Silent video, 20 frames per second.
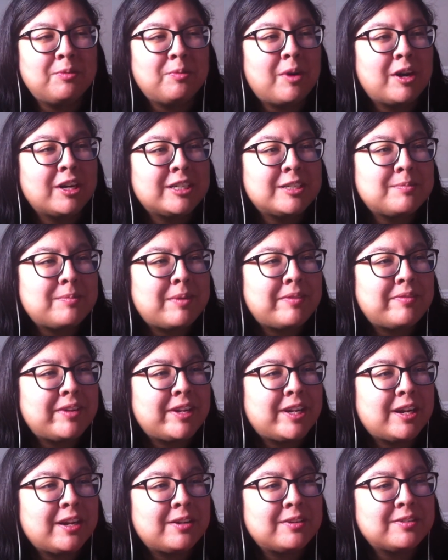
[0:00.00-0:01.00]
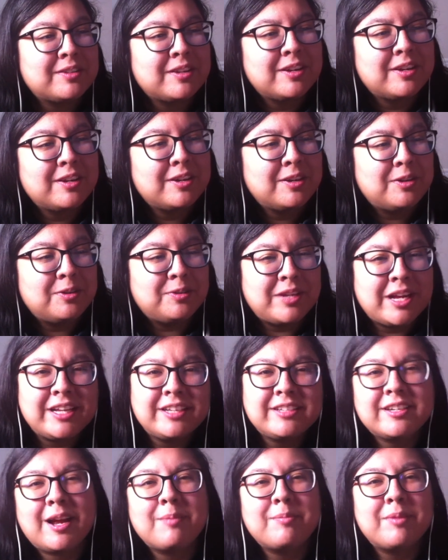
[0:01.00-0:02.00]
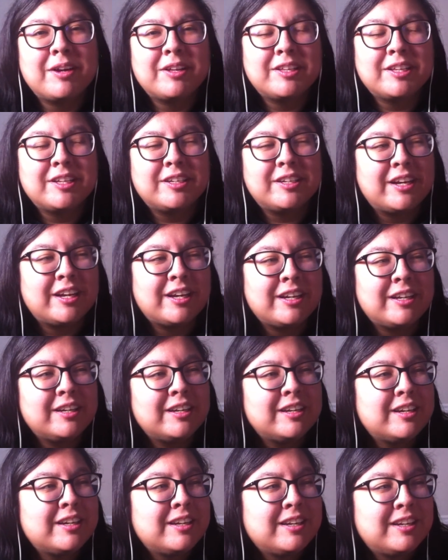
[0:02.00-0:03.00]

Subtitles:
who watches my videos, who takes time out of their day